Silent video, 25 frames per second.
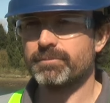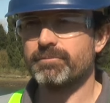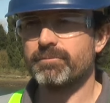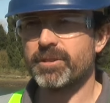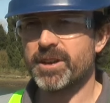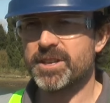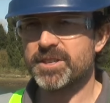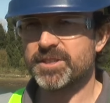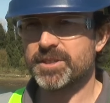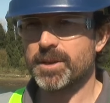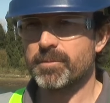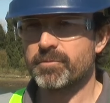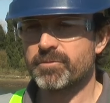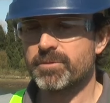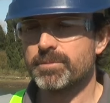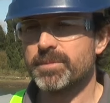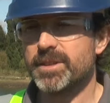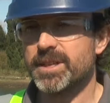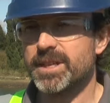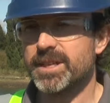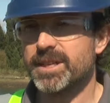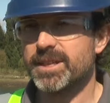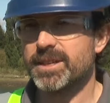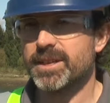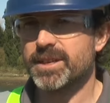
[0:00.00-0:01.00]
raised up from
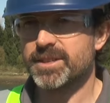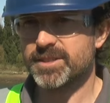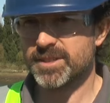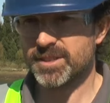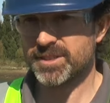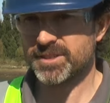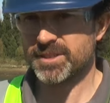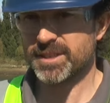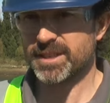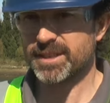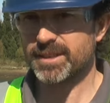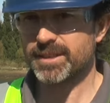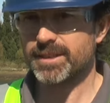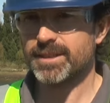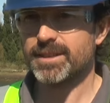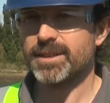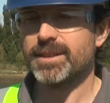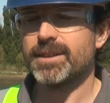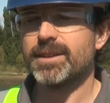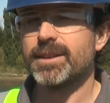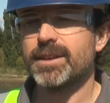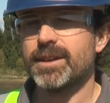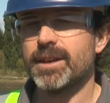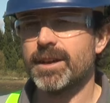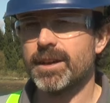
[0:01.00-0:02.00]
the existing
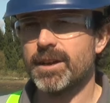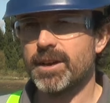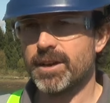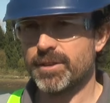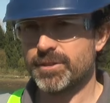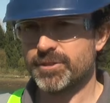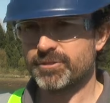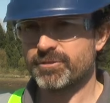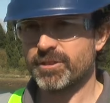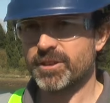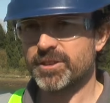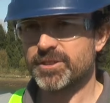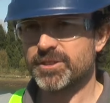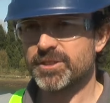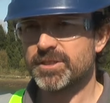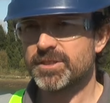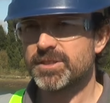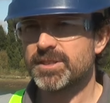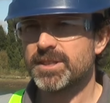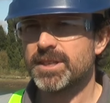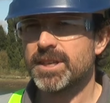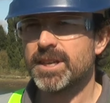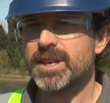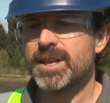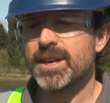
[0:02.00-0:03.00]
uh, earth
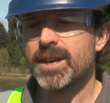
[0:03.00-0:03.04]
structures.